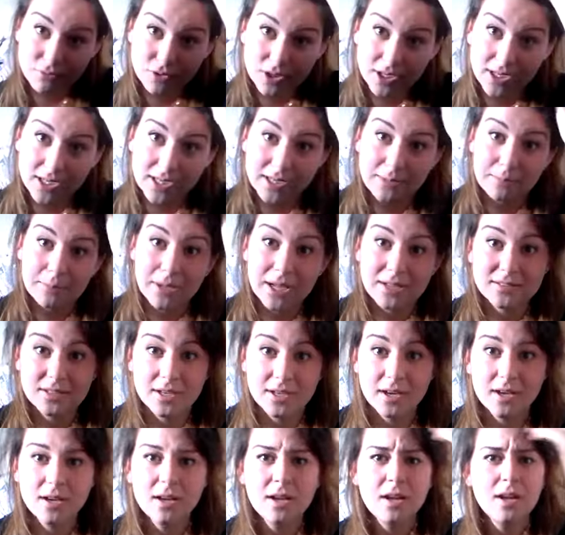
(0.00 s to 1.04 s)
really
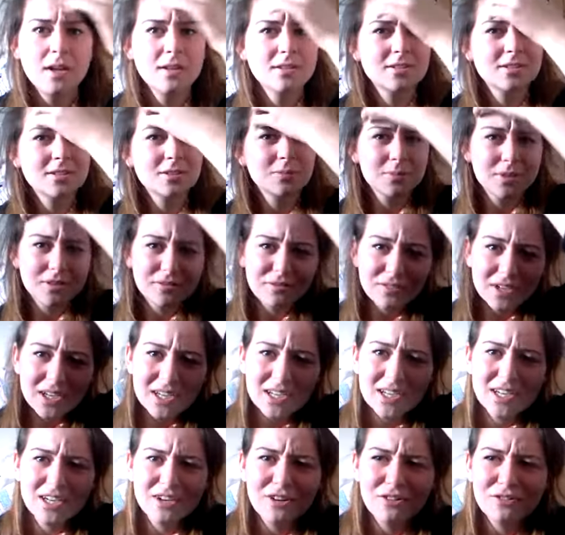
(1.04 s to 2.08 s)
matter. It's going to be a
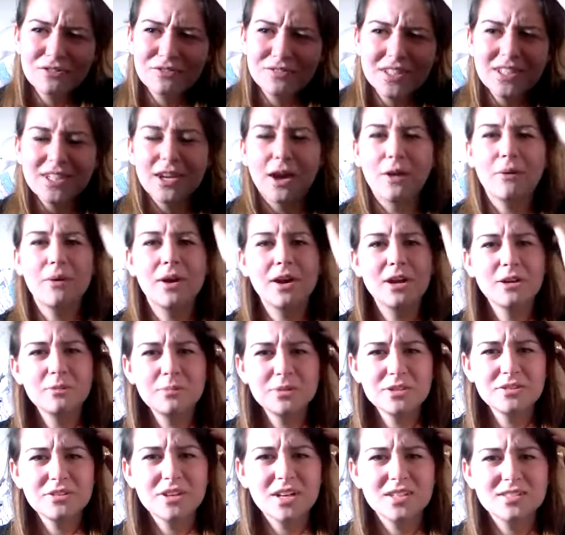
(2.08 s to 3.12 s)
really long video. I hope
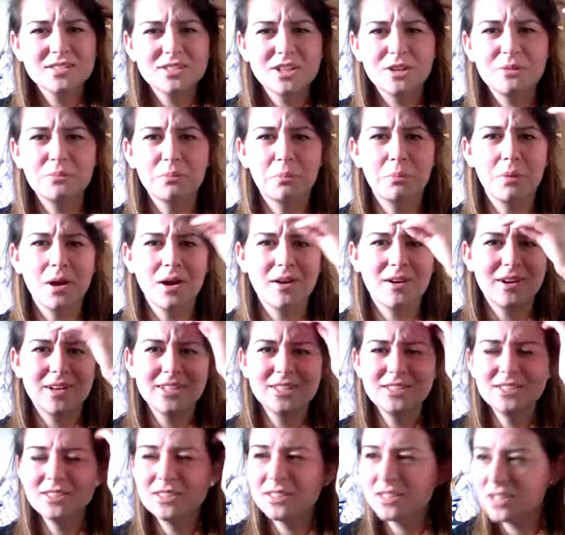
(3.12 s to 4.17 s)
you guys don't
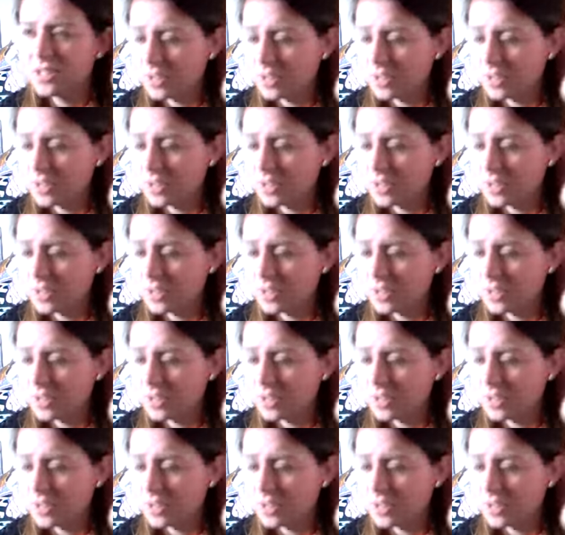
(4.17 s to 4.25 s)
mind.